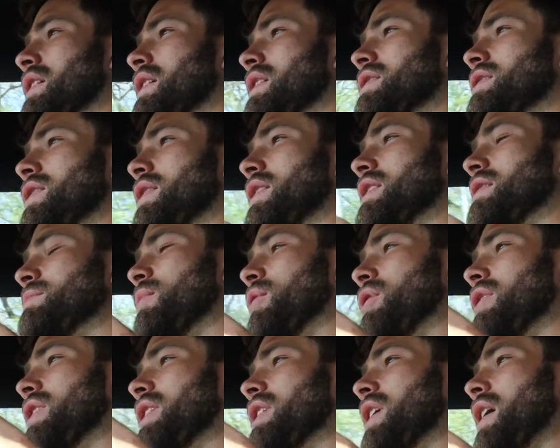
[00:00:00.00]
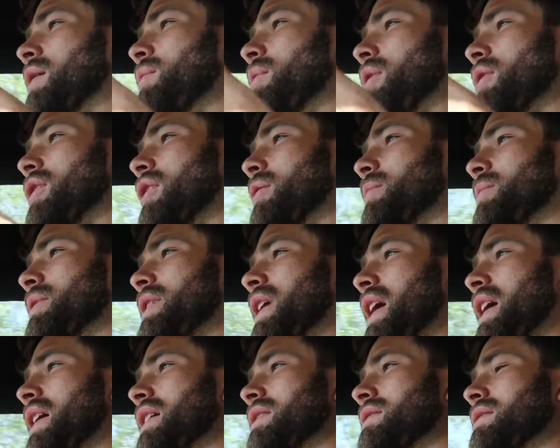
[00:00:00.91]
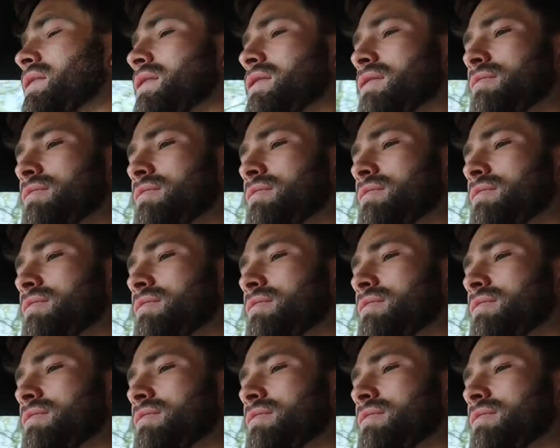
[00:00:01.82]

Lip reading: So this morning I woke up and had